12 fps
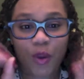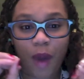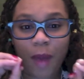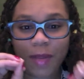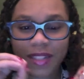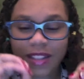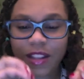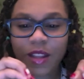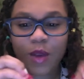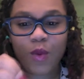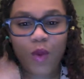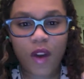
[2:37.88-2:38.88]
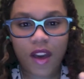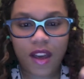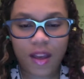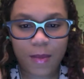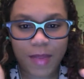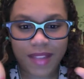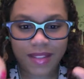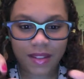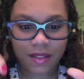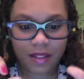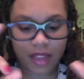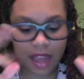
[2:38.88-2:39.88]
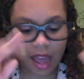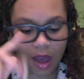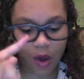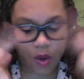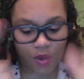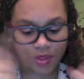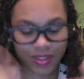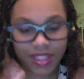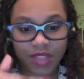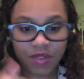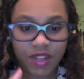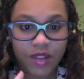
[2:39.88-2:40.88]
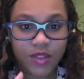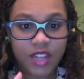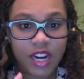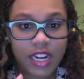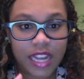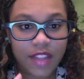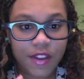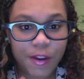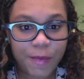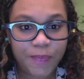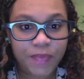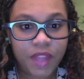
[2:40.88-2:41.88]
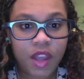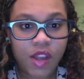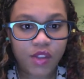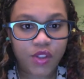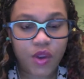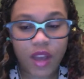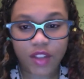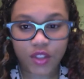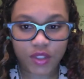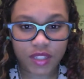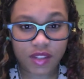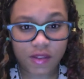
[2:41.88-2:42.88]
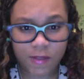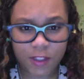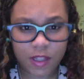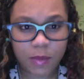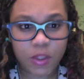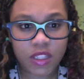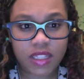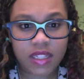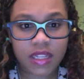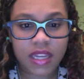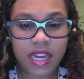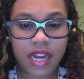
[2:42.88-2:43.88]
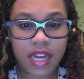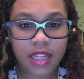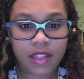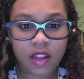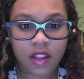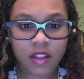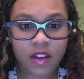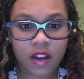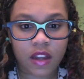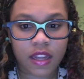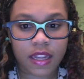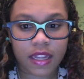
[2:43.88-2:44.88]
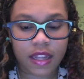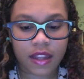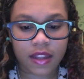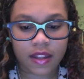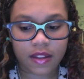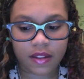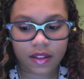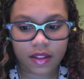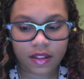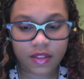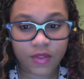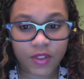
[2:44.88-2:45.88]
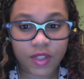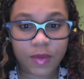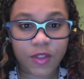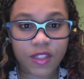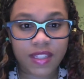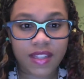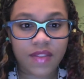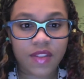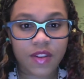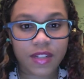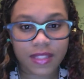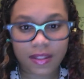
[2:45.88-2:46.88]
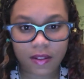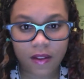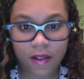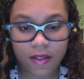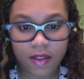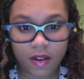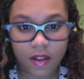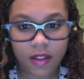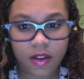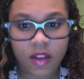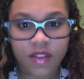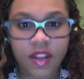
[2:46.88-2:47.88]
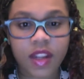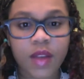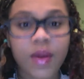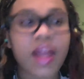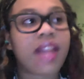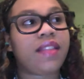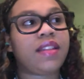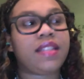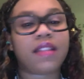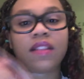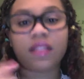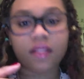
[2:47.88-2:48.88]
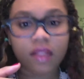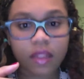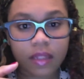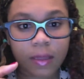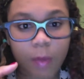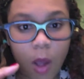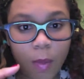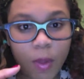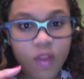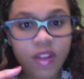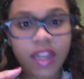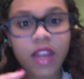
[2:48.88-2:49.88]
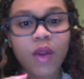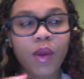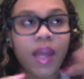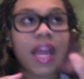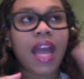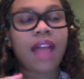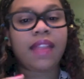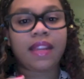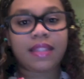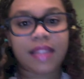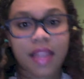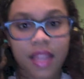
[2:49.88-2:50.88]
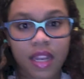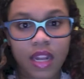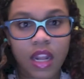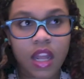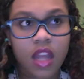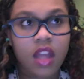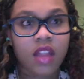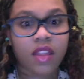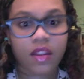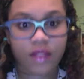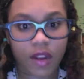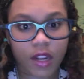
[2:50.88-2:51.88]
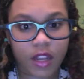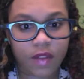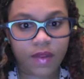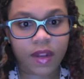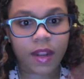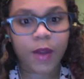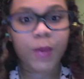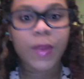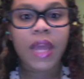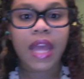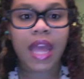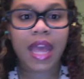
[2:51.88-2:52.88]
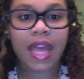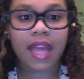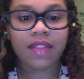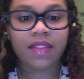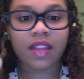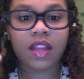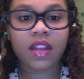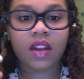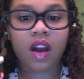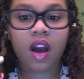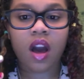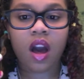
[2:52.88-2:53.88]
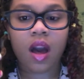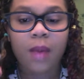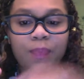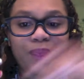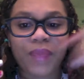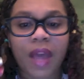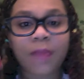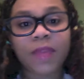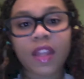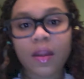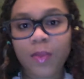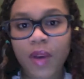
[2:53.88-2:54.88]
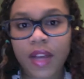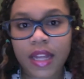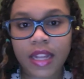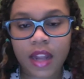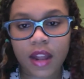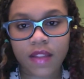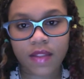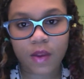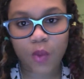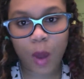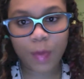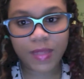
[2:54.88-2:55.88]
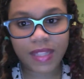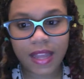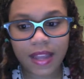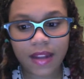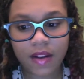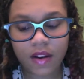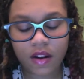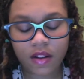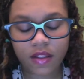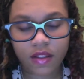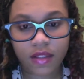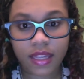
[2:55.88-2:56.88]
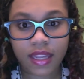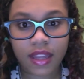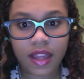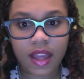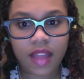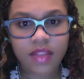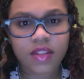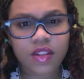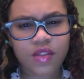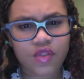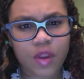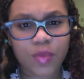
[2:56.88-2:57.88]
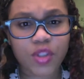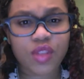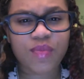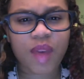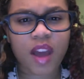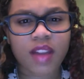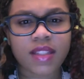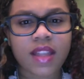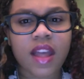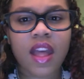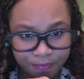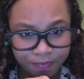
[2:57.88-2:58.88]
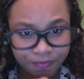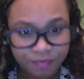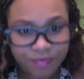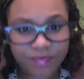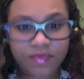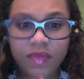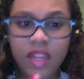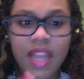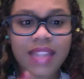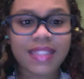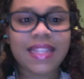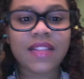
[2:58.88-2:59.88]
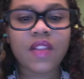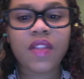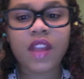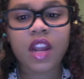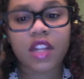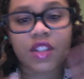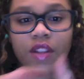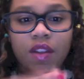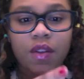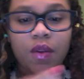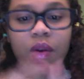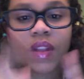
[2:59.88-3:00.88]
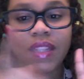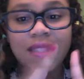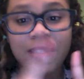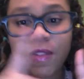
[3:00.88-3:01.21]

I'm gonna tell you how these videos tie together. So as you see, the first time you see Nali Na, it's the first time you see 730 is in the Nali Na video, then it's in the Noli Mambo video, and then it's in the Very Good video. And then I'm gonna put the website or the link in the description box. It says on there to listen